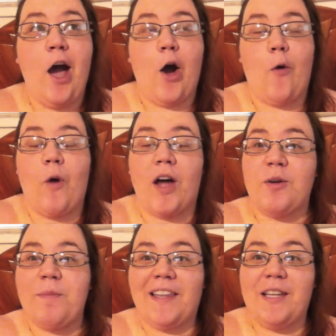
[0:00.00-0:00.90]
a
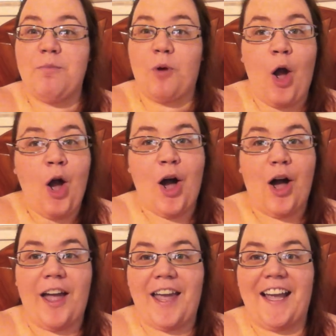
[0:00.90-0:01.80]
watermelon
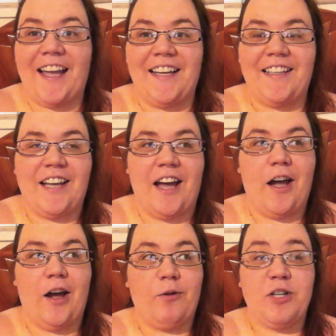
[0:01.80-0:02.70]
bra and
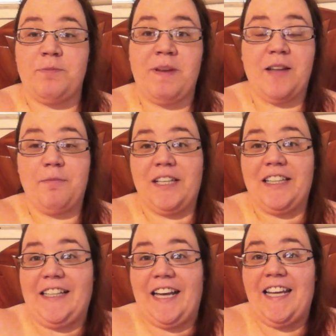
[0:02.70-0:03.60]
uh, where she's been
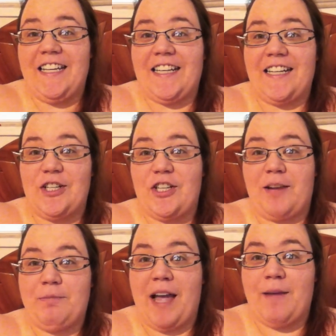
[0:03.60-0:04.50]
completely naked and just
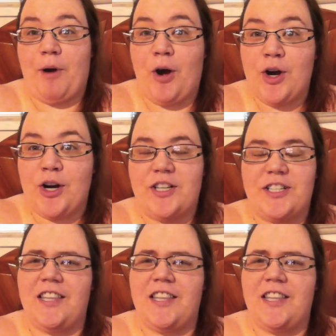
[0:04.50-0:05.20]
had black bars.